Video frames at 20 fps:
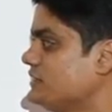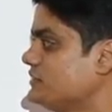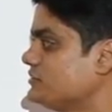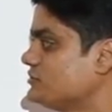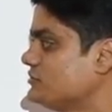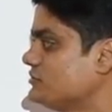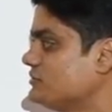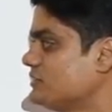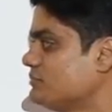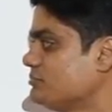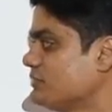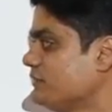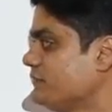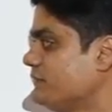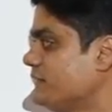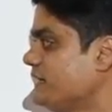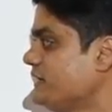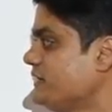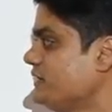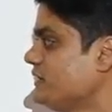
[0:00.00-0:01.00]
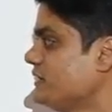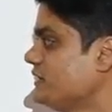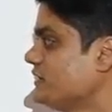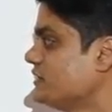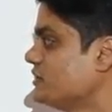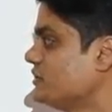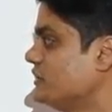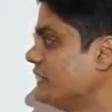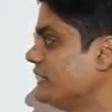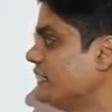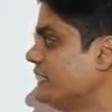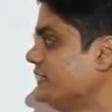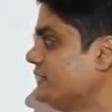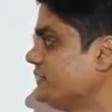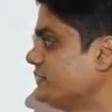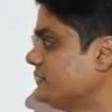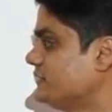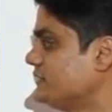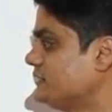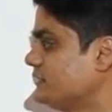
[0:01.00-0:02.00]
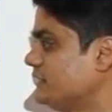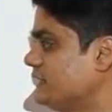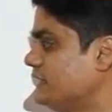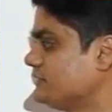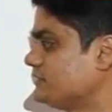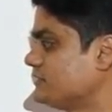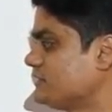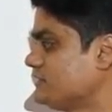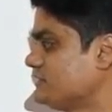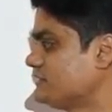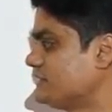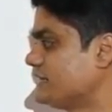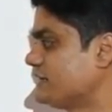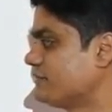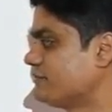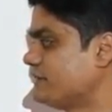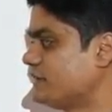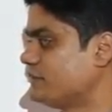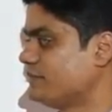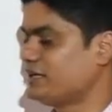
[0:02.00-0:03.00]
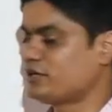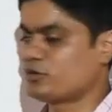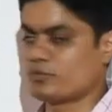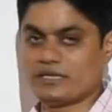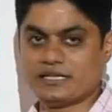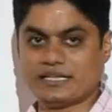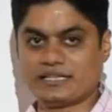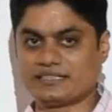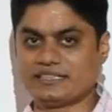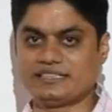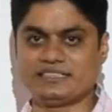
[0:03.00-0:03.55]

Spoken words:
So simplify, we will get answer is 35 by 12. Artha